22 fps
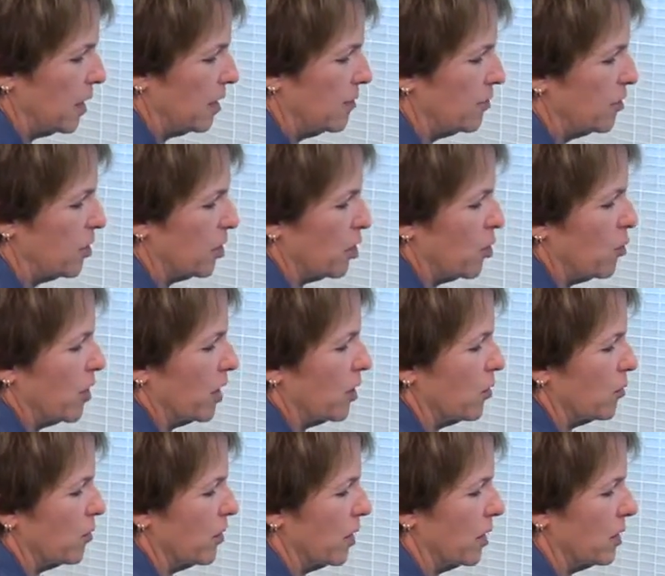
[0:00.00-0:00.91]
Give it a
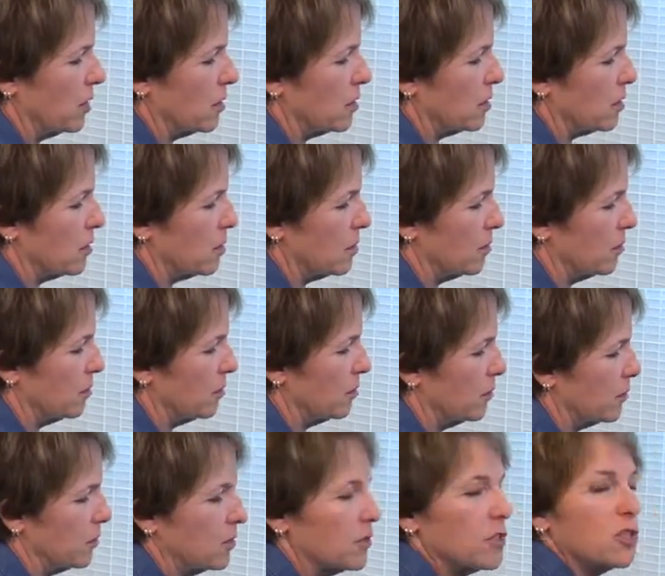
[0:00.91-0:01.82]
quick rinse
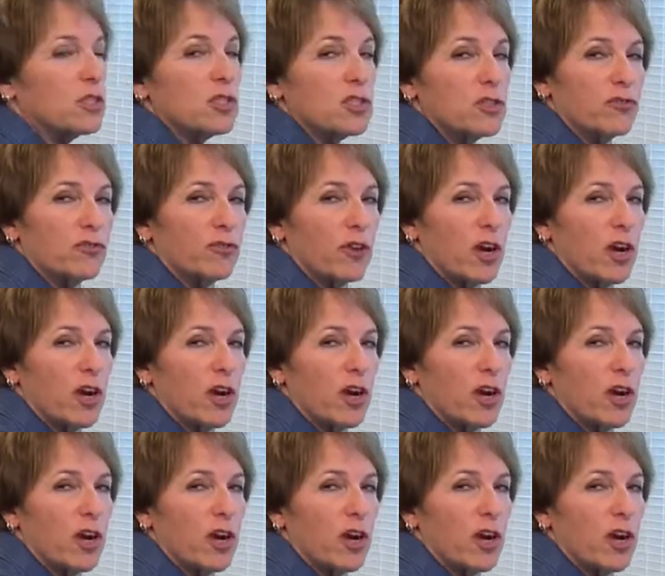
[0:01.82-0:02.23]
just to